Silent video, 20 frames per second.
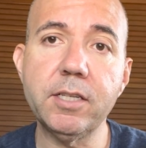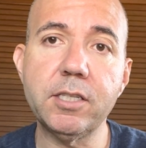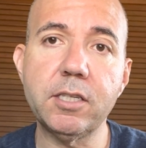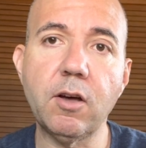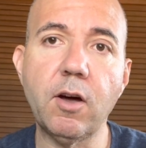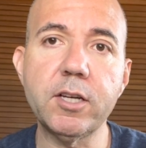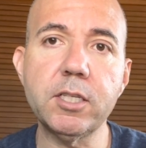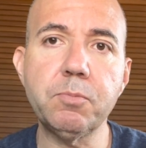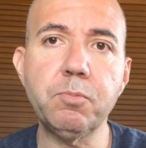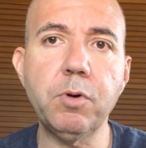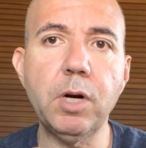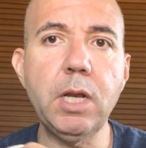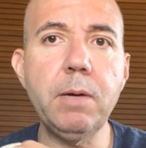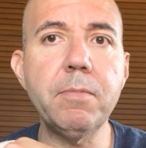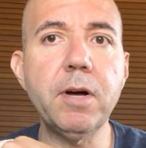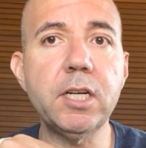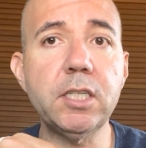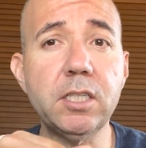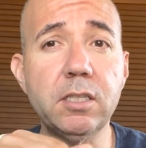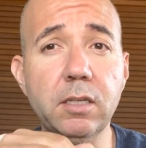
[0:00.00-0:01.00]
So I was pretty
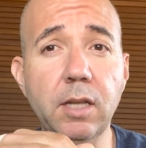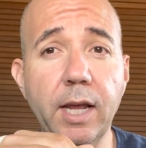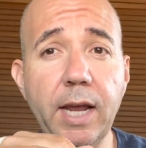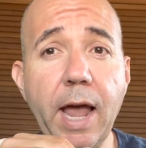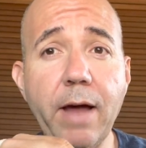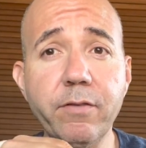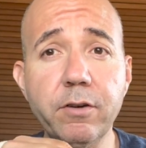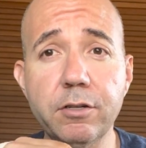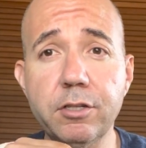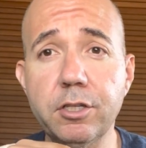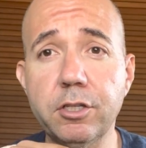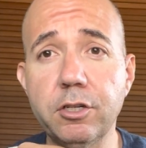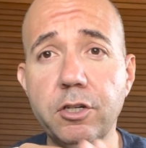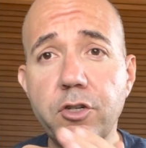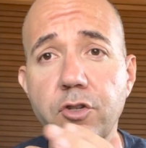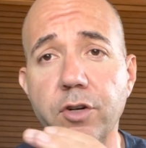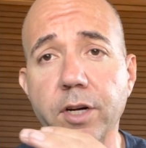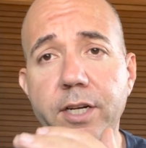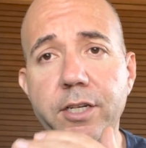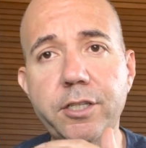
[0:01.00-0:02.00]
much like after
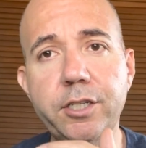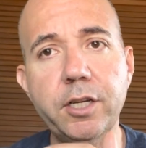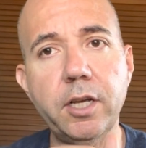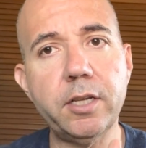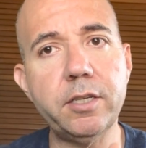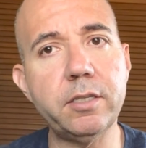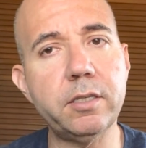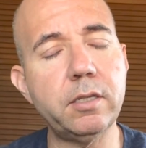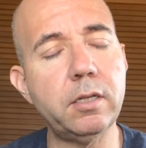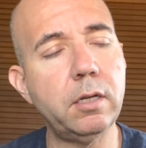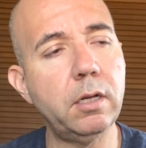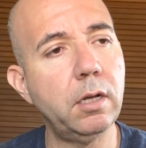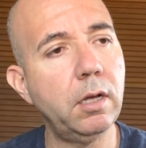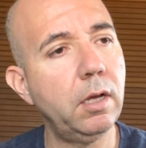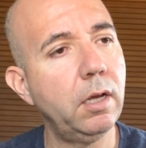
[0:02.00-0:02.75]
surgery, just